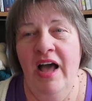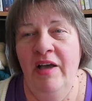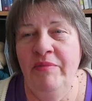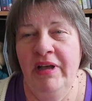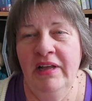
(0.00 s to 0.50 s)

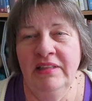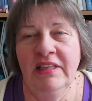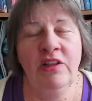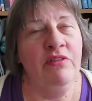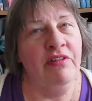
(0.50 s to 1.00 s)
I'm a
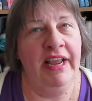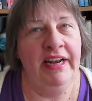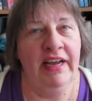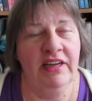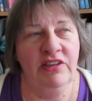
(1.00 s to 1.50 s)
little over
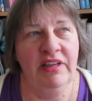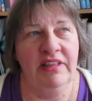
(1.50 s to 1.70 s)
eight hundred.